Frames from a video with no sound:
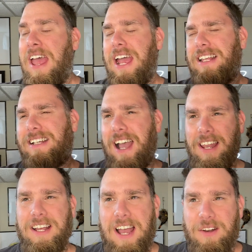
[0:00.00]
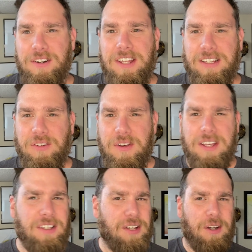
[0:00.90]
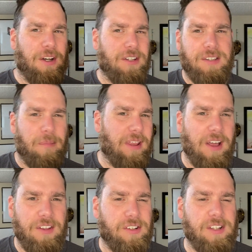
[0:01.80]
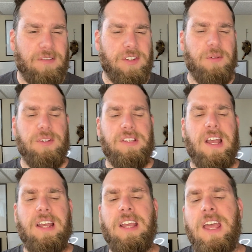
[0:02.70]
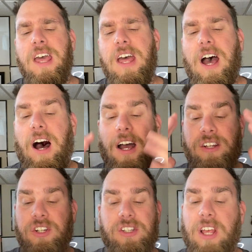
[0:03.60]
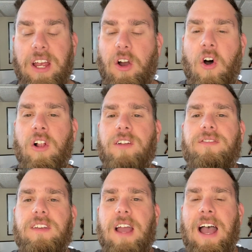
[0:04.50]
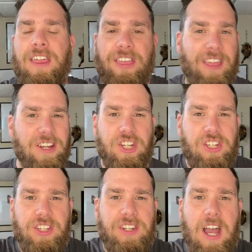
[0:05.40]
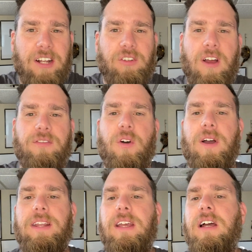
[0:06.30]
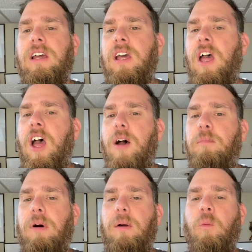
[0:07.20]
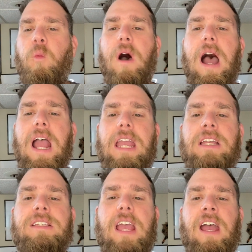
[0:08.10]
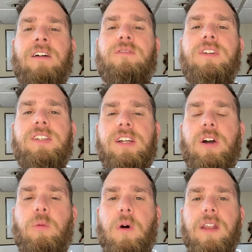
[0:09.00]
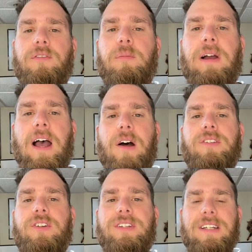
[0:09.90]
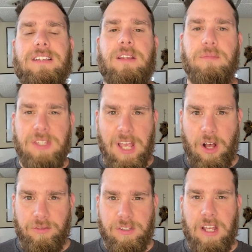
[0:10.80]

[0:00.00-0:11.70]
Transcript: It's kind of contradictory to some of the other stuff she was saying, uh, just like all of the, I think she's a doctor, I have no idea. But why is every single one of them contradict themselves?